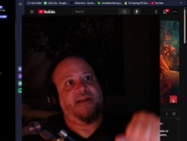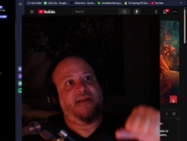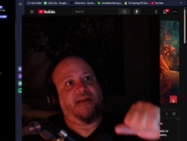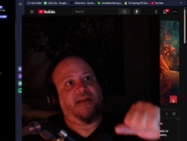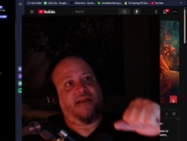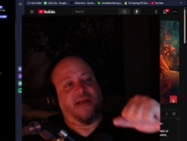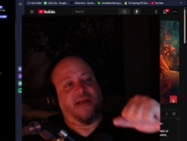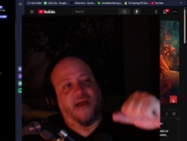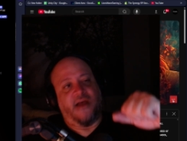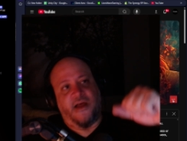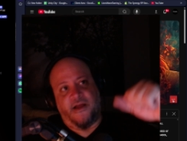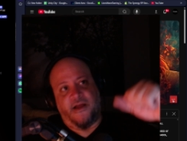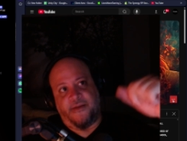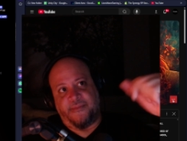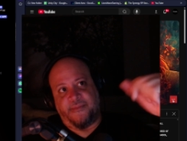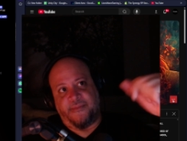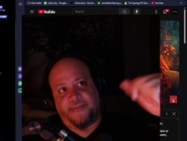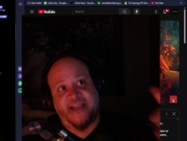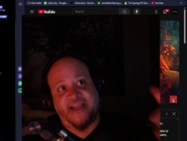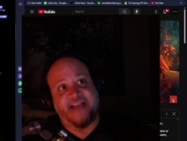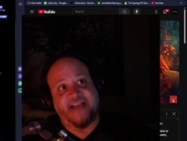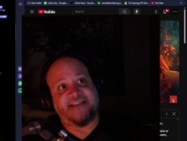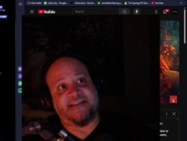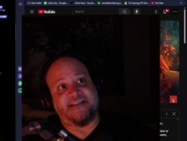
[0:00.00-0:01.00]
them.
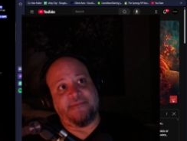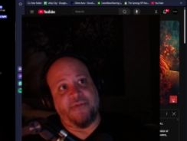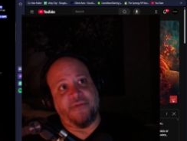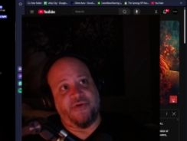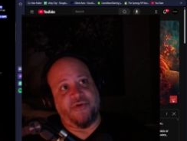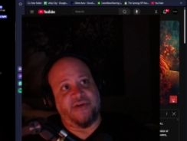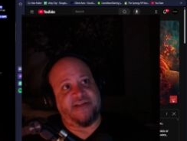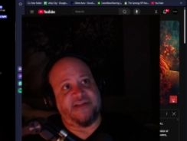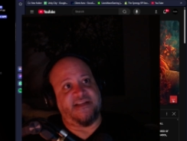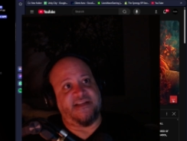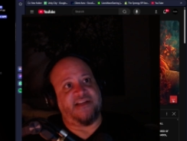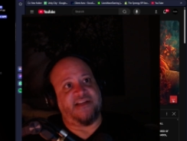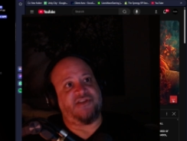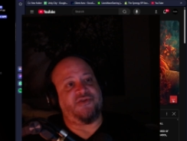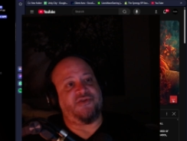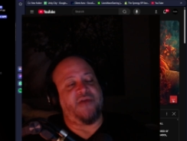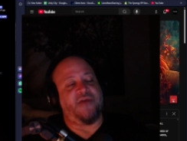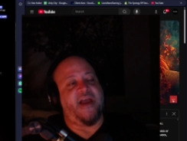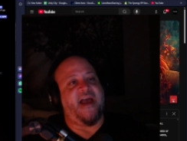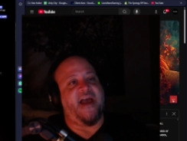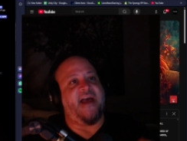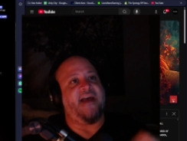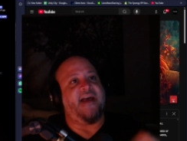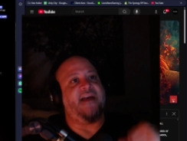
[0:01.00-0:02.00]
Testimonies that you
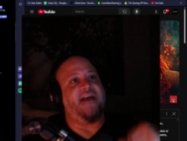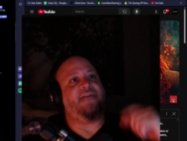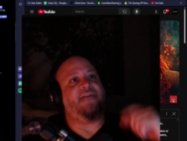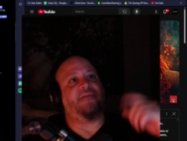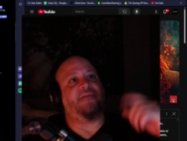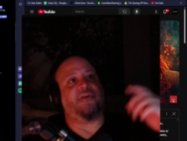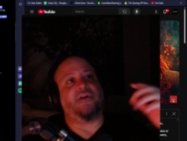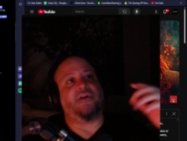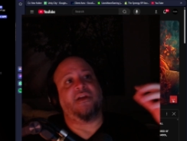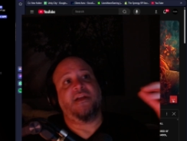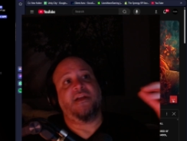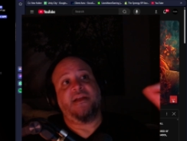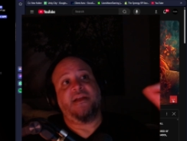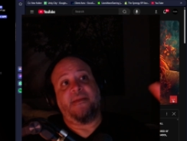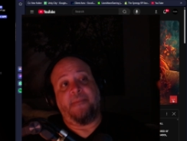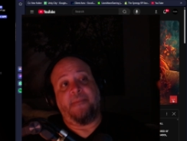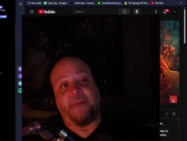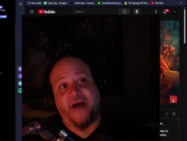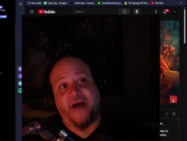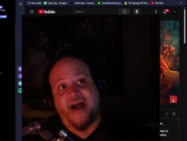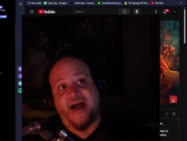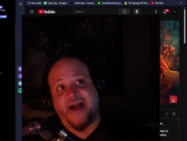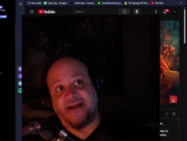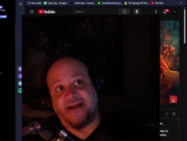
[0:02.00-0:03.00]
have, or
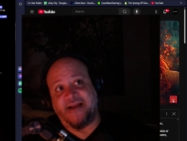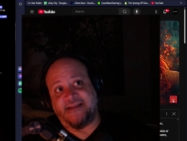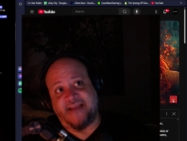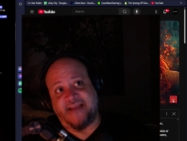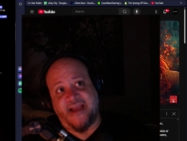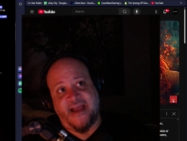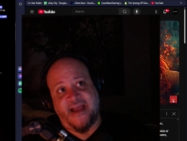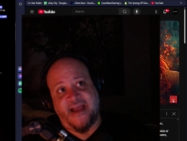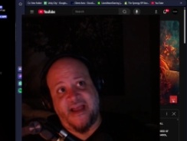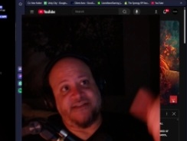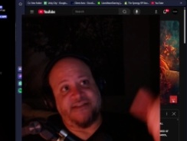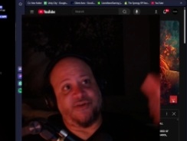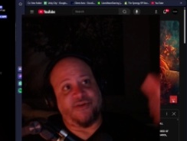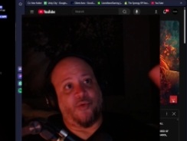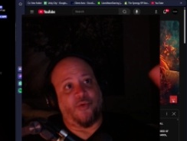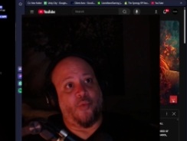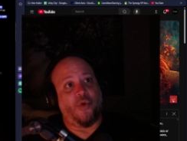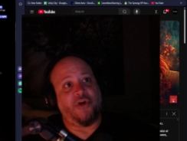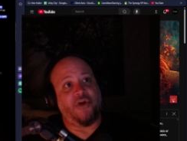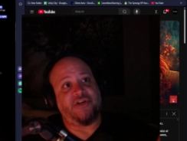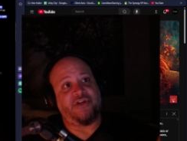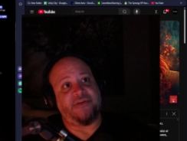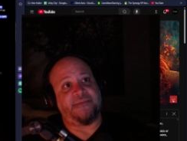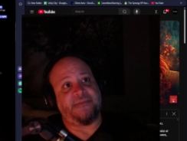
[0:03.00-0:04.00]
podcasts, or
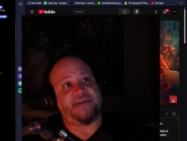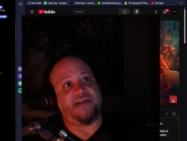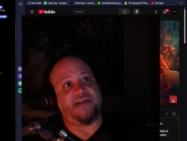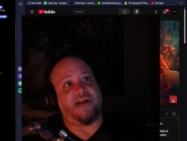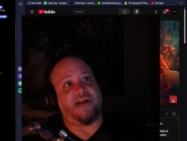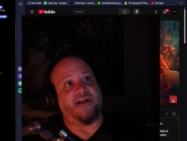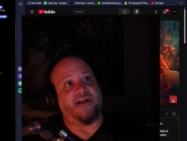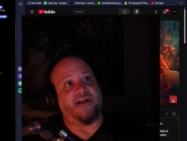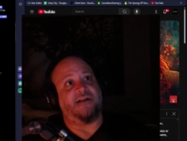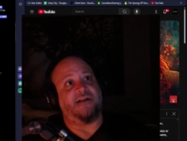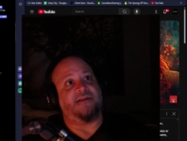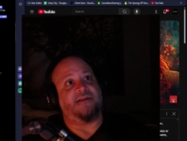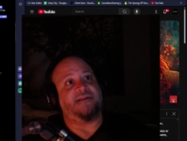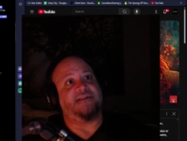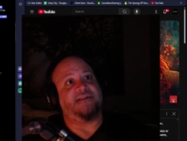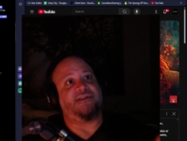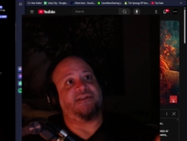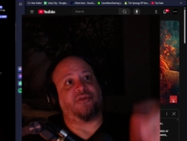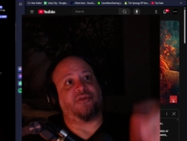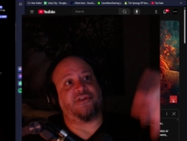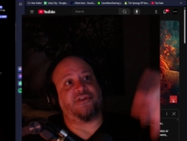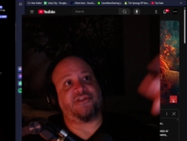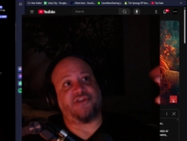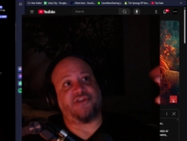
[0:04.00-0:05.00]
worship songs,
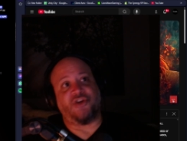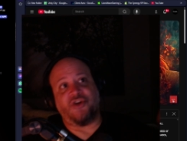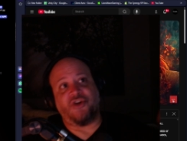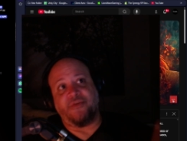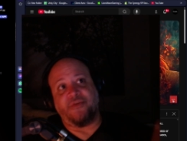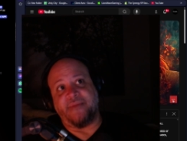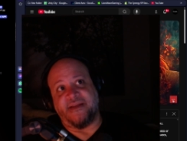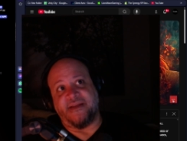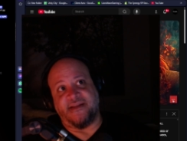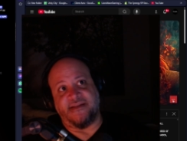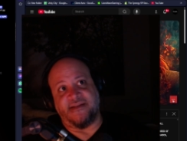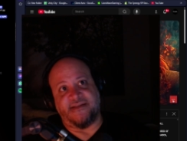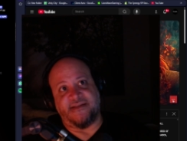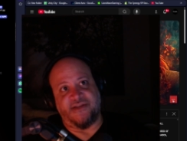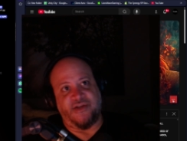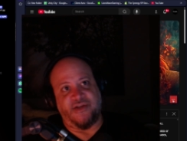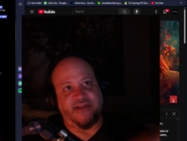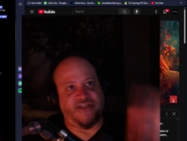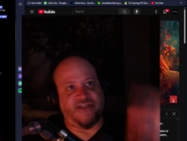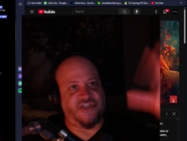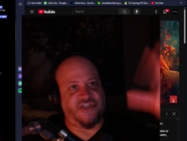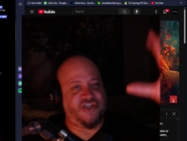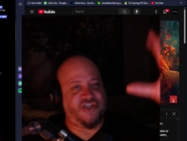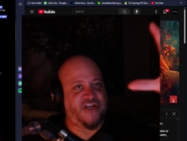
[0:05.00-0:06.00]
or sermons, you
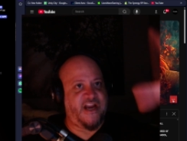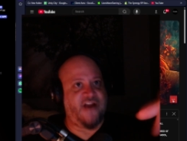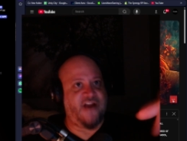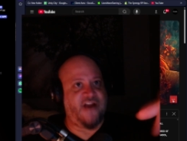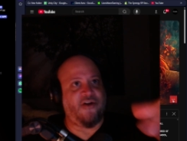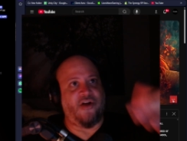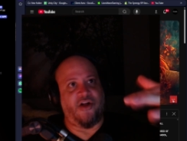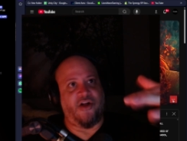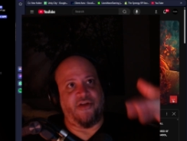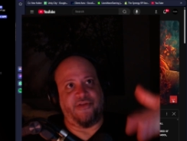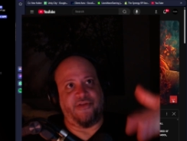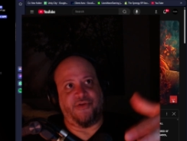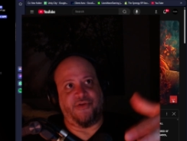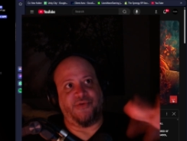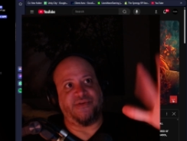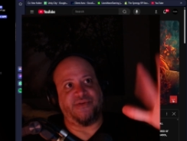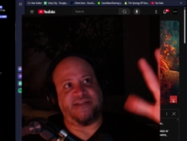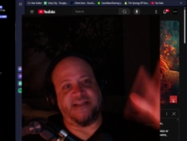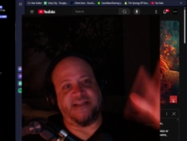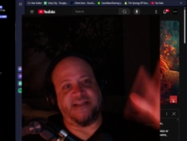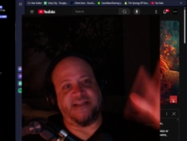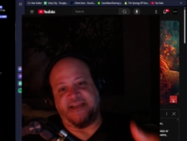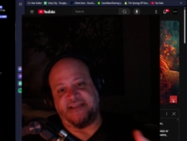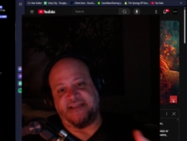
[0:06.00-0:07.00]
can share all those
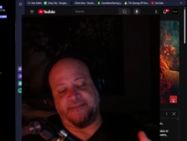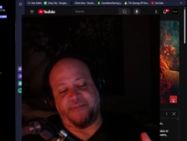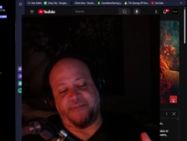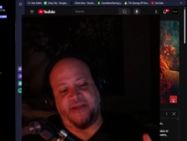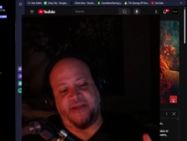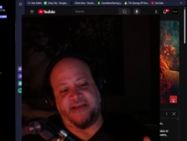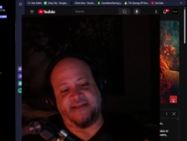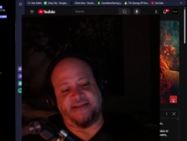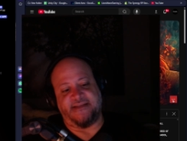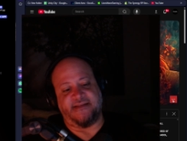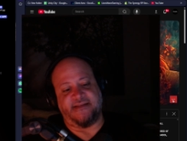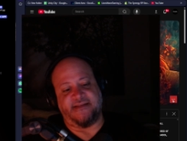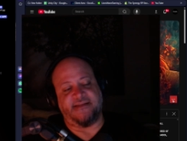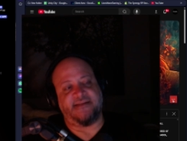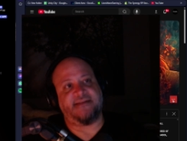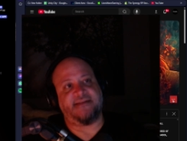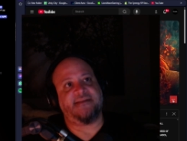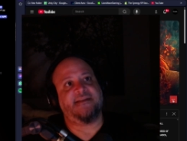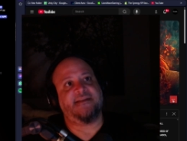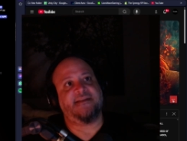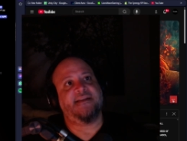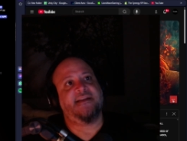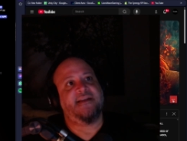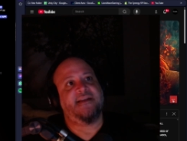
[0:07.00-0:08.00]
in these places.
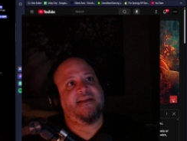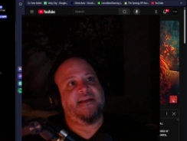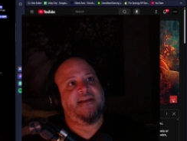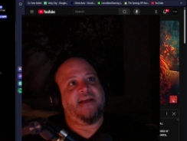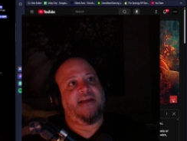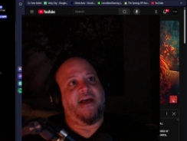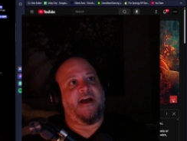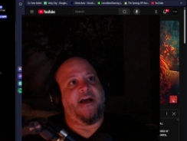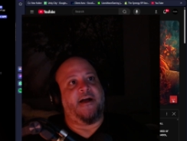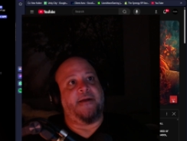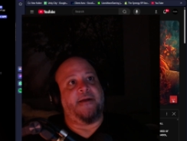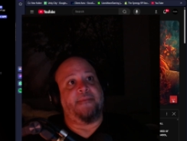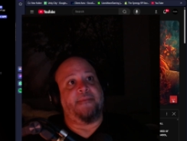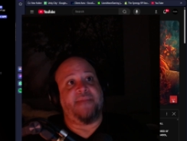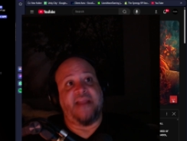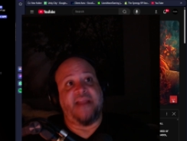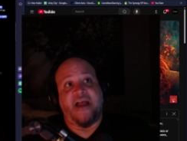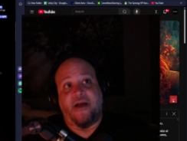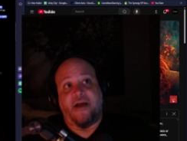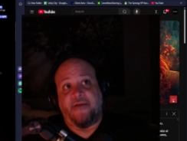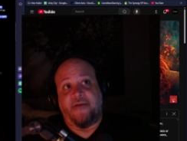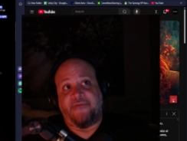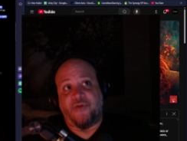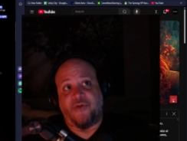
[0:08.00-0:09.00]

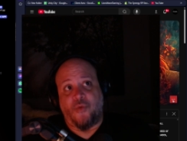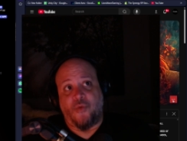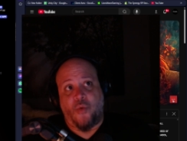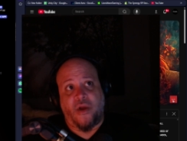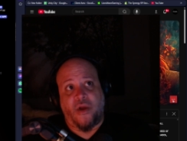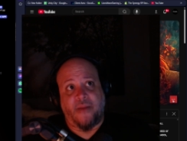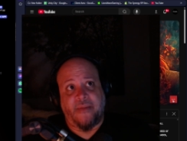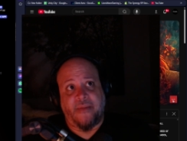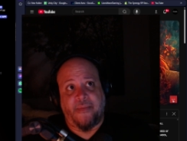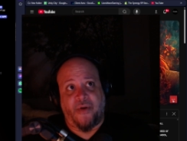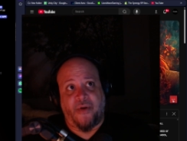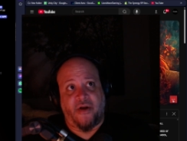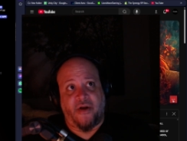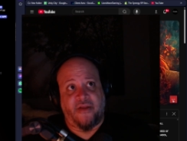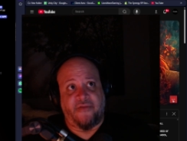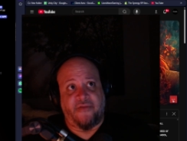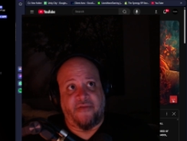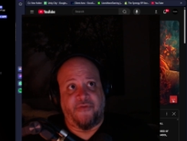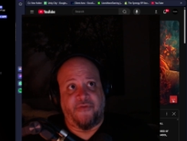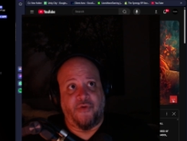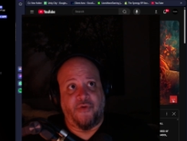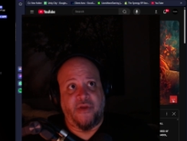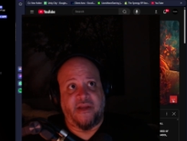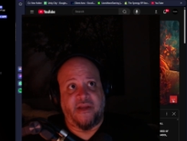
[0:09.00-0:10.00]
Now, if you want to be part of the
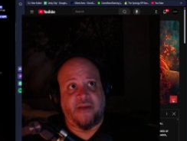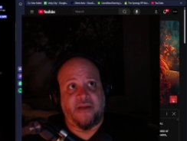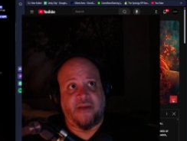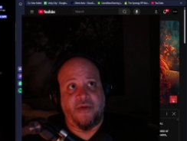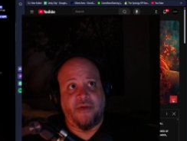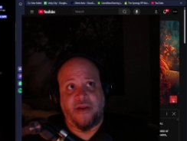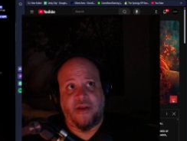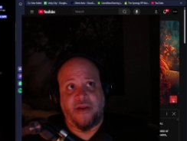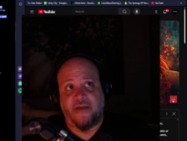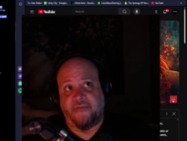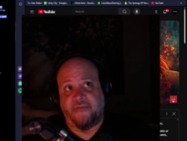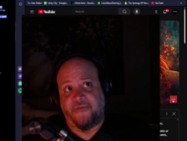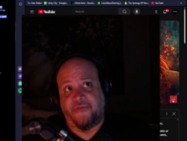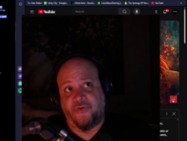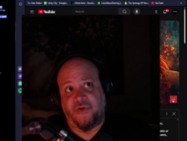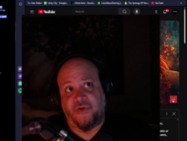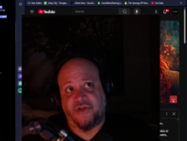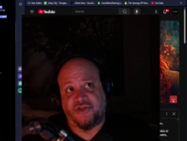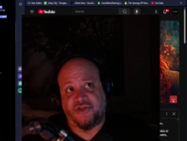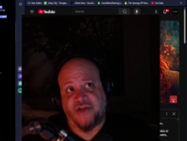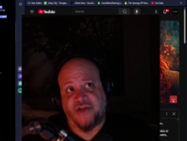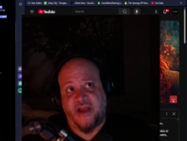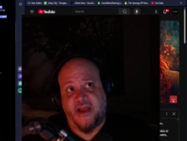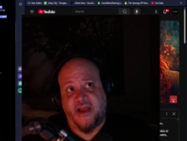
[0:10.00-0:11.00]
foodie community, the foodie
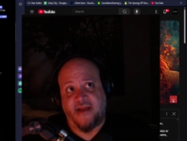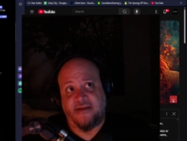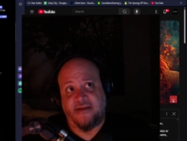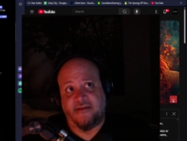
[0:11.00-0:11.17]
chat,